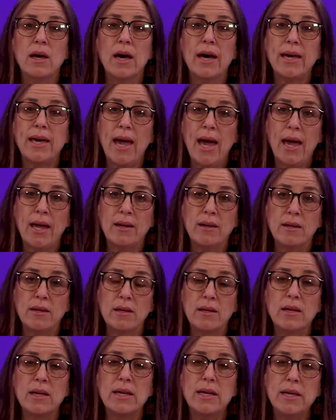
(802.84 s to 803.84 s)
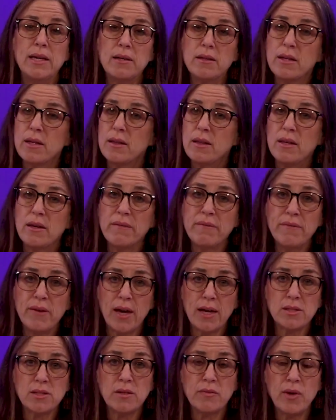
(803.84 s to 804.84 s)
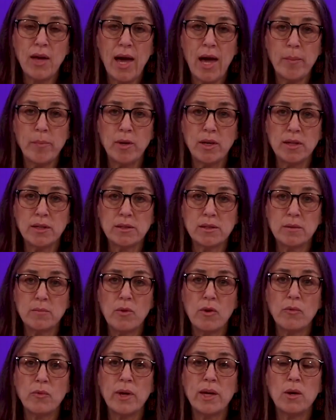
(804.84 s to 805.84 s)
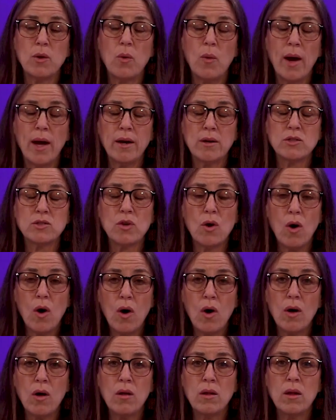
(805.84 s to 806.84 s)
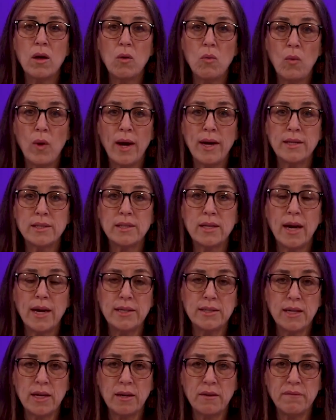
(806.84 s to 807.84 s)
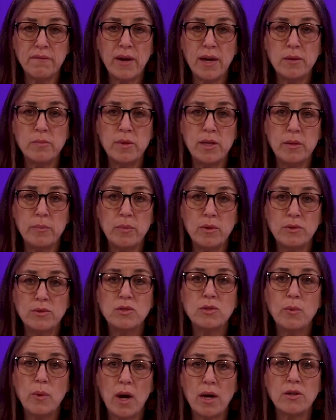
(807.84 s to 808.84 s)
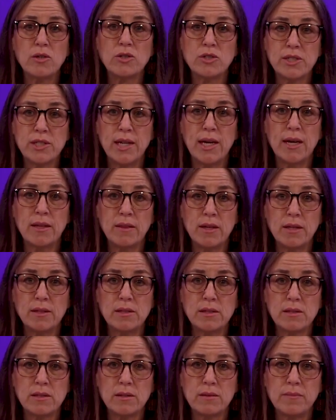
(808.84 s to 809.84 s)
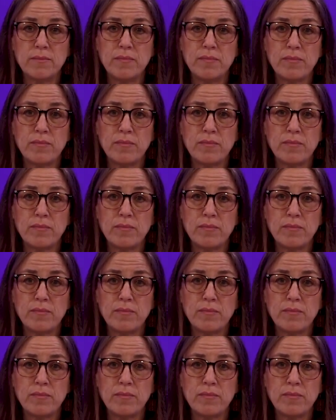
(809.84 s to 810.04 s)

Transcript: Again, healing the effects of capitalism requires all white identified people to understand this